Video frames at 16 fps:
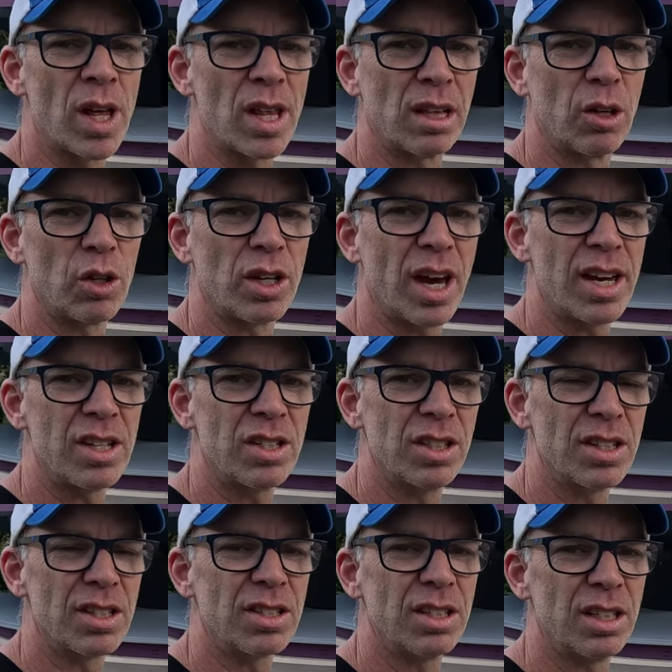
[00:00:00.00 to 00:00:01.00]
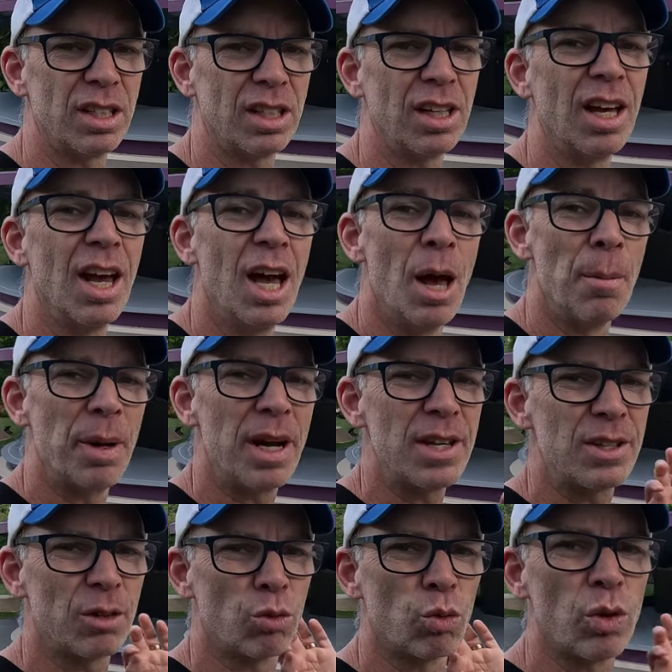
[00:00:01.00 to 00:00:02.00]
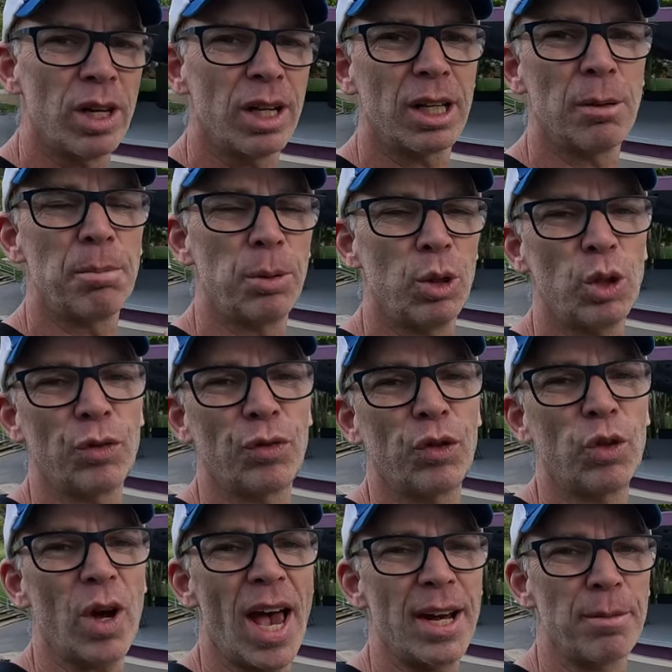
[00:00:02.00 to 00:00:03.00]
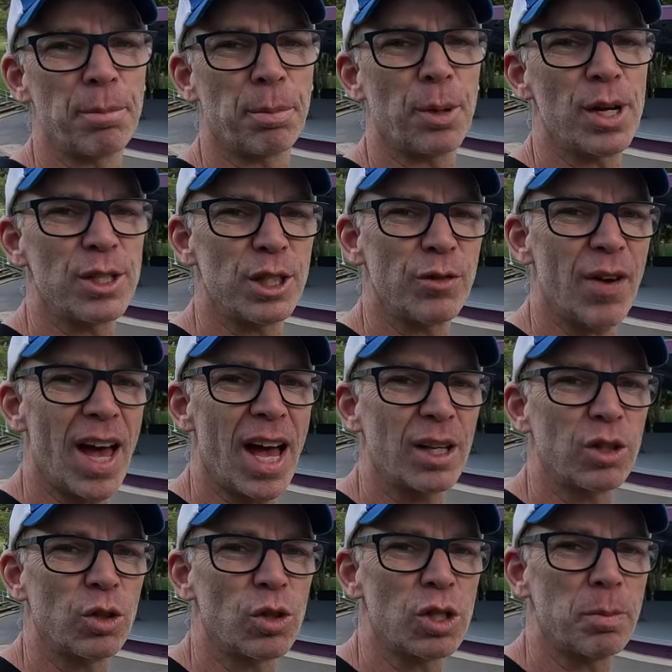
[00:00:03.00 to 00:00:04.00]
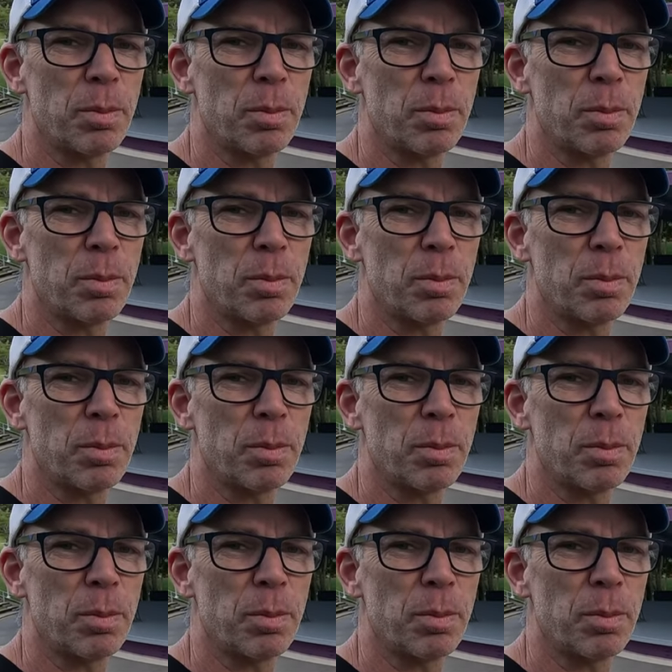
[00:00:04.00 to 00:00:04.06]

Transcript: to another location in the city. But it's a really beautiful and impressive outdoor